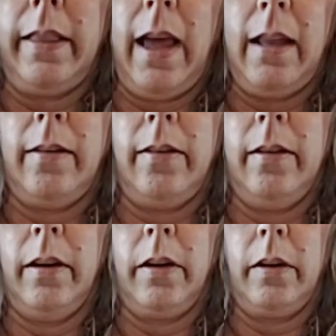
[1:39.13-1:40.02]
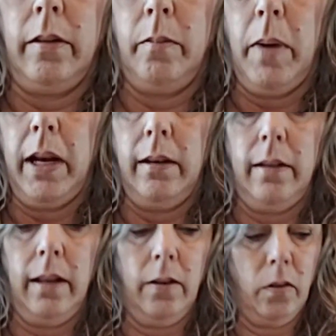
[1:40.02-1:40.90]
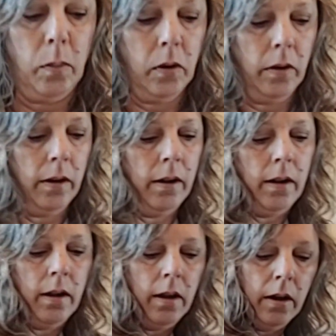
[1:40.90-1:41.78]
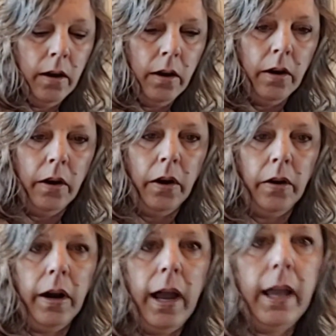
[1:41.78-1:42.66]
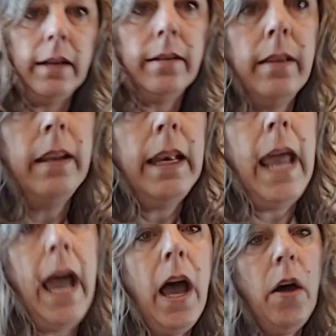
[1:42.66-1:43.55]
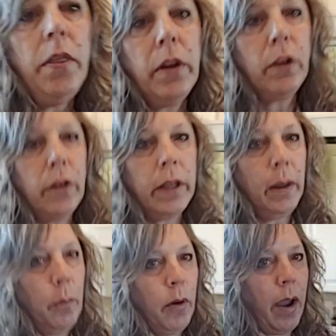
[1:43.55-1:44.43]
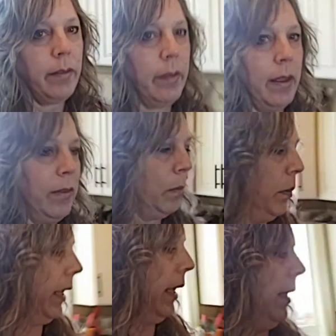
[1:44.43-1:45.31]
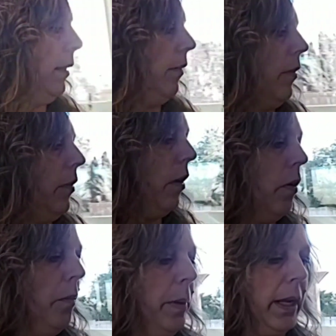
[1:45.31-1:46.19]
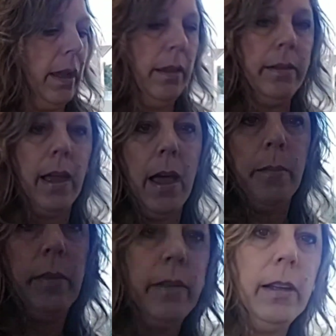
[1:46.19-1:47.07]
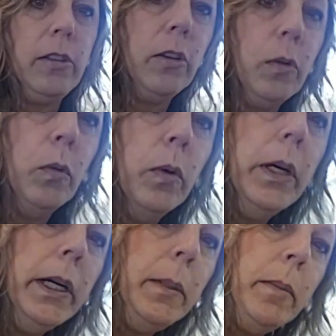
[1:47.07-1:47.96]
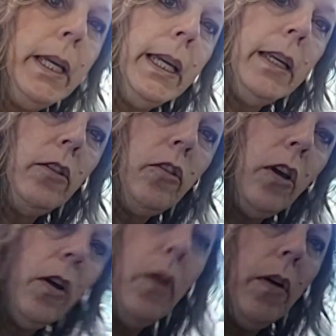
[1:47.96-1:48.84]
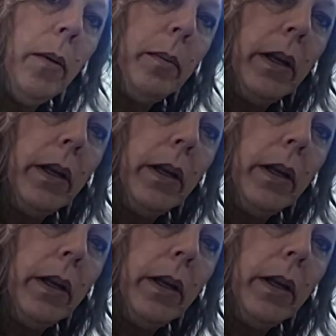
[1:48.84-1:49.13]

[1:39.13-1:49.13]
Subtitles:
at that. About a teaspoon. All right, now the cooking process begins. So because I'm such a one-man show, I'm